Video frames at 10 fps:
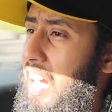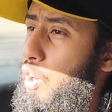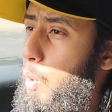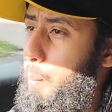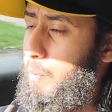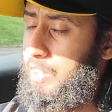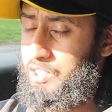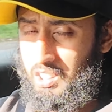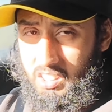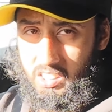I hope you
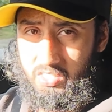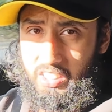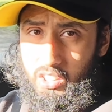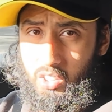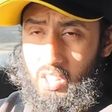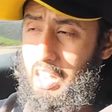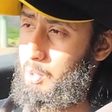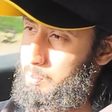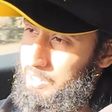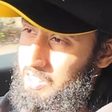enjoyed this video. I
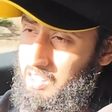hope to see